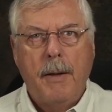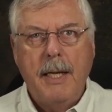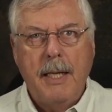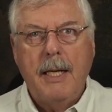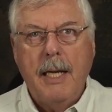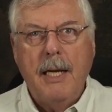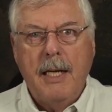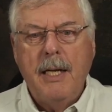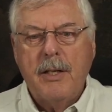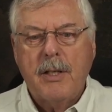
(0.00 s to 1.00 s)

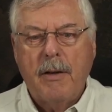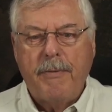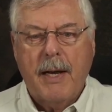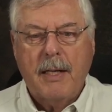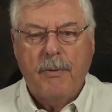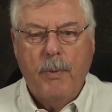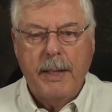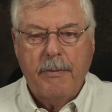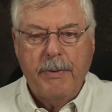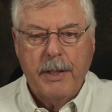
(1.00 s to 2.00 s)
It is an effective way
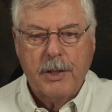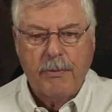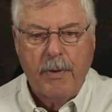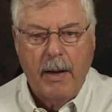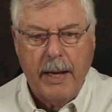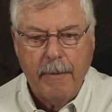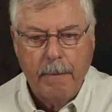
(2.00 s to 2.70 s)
to finish a fly.